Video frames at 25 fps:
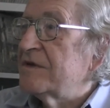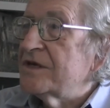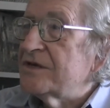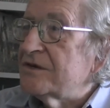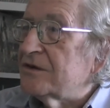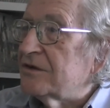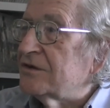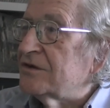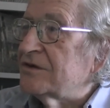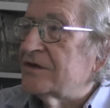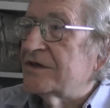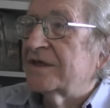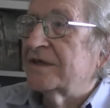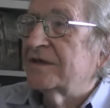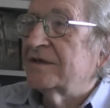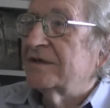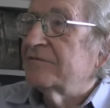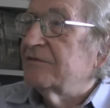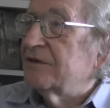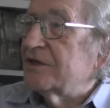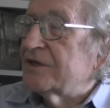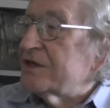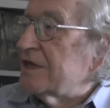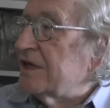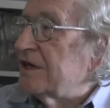missiles,
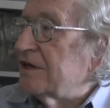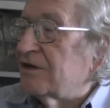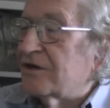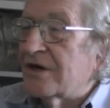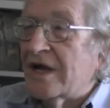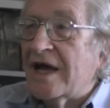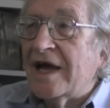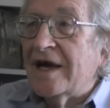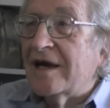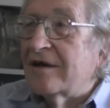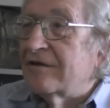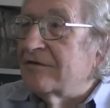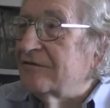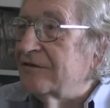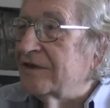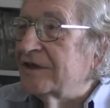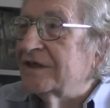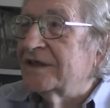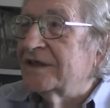which they don't have,